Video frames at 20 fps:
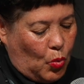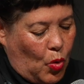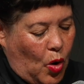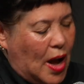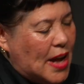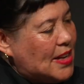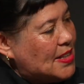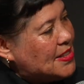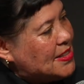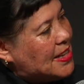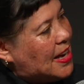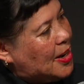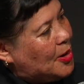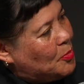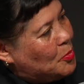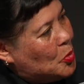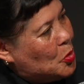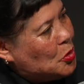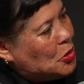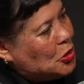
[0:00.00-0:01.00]
Why is that
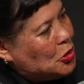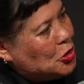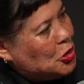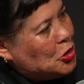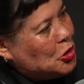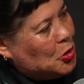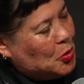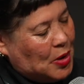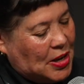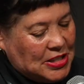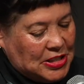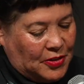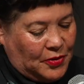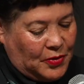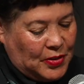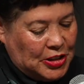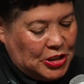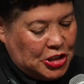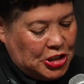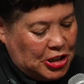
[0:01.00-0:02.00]
important to you as a
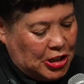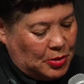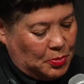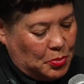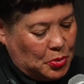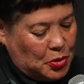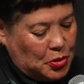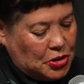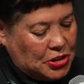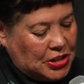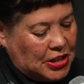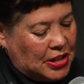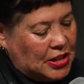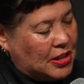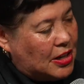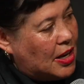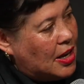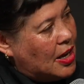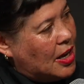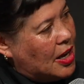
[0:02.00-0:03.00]
Fijian
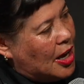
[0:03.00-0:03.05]
person,